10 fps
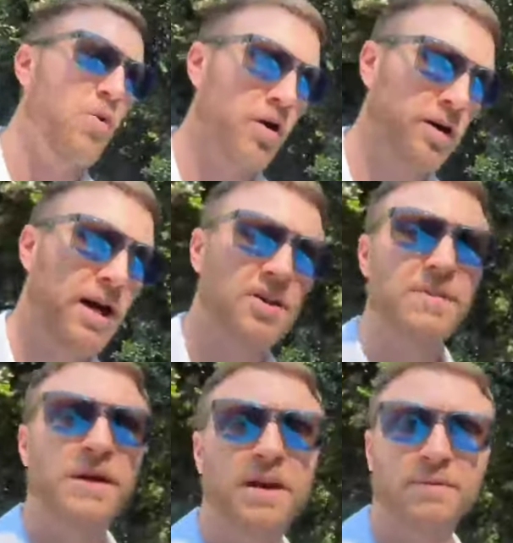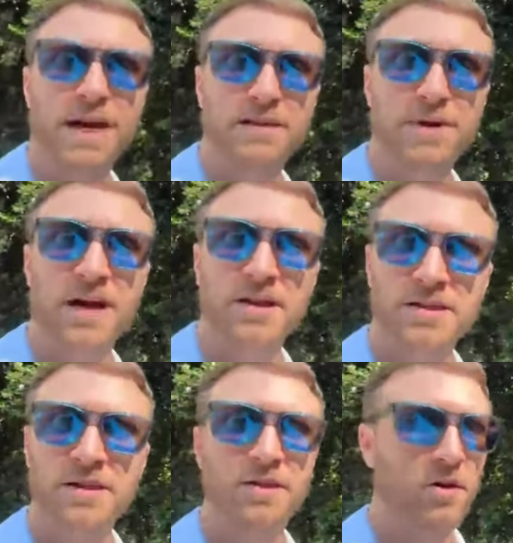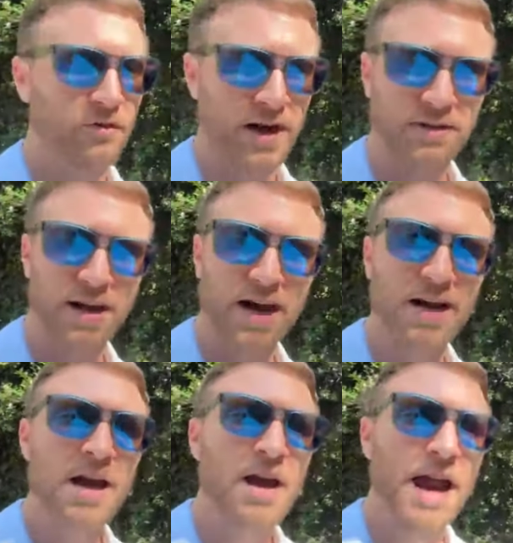Water cares about getting back to balance. Don't forget that.